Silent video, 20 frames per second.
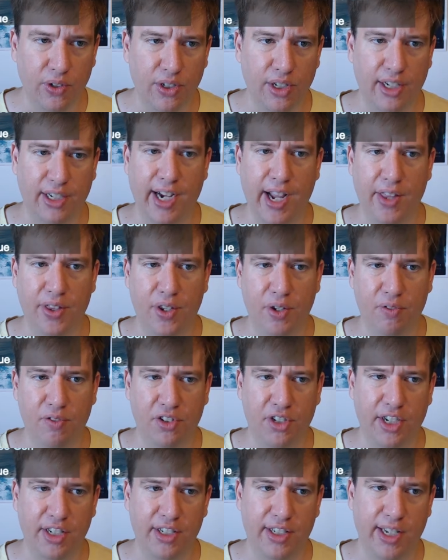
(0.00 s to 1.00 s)
The Catherine
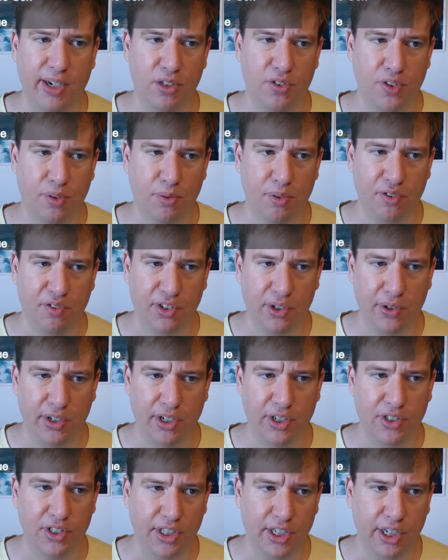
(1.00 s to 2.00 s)
Valente was from a few
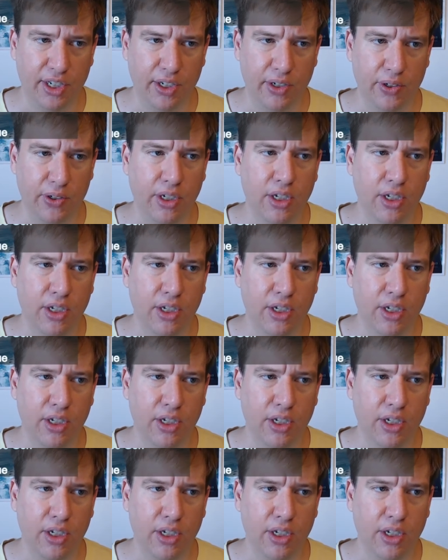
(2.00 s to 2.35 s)
years ago.